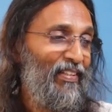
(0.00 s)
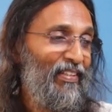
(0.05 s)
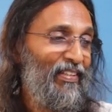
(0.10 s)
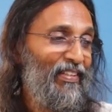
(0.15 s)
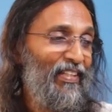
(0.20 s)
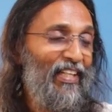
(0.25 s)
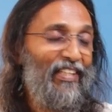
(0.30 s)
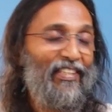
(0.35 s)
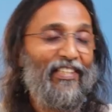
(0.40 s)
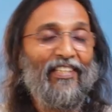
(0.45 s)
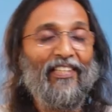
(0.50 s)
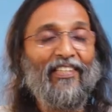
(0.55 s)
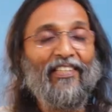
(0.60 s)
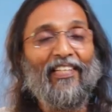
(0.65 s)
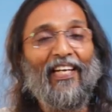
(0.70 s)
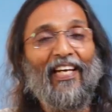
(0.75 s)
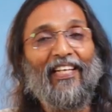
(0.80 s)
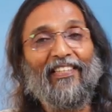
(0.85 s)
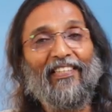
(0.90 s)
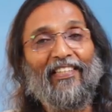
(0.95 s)
Greater
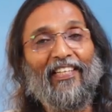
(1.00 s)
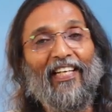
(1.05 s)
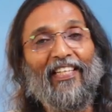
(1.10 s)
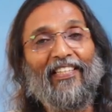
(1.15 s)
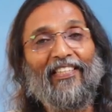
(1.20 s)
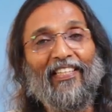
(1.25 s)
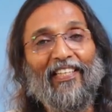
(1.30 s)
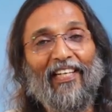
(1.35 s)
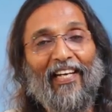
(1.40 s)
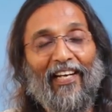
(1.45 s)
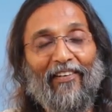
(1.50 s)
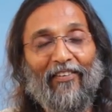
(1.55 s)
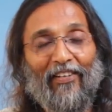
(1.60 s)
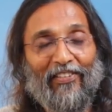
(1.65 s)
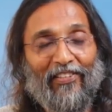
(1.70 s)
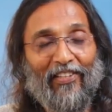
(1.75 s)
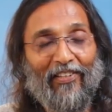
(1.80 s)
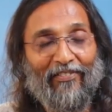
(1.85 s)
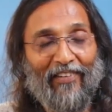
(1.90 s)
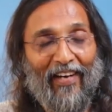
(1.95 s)
and greater
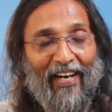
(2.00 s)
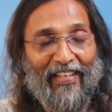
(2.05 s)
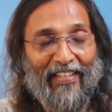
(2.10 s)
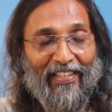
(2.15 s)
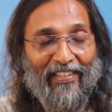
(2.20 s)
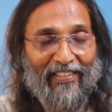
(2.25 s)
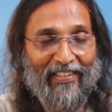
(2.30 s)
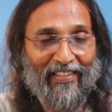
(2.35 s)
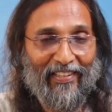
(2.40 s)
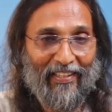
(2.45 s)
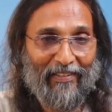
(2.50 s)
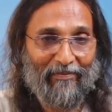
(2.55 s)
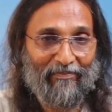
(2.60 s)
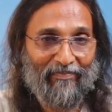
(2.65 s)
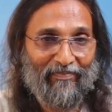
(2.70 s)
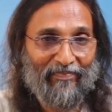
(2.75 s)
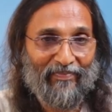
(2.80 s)
levels of ananda.